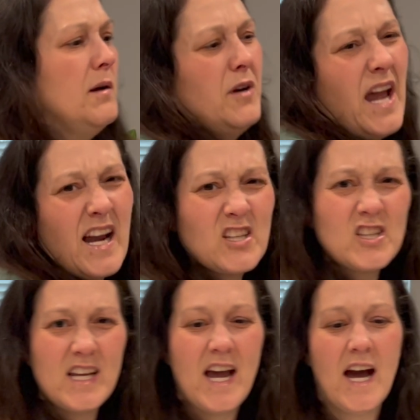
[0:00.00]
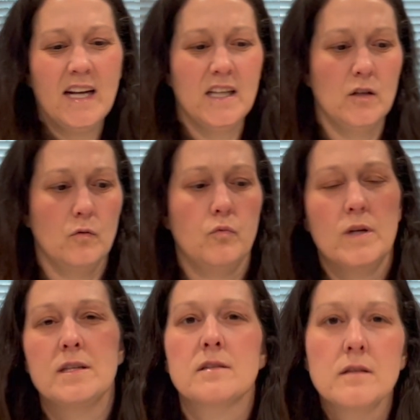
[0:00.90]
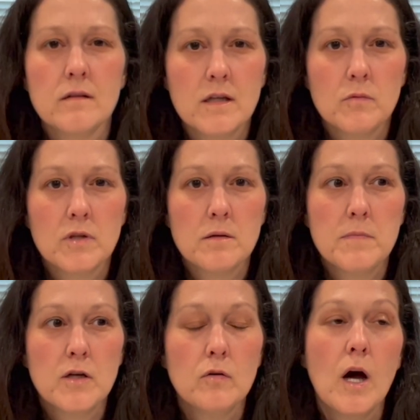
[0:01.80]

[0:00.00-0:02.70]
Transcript: And we actually had it recently with the meal.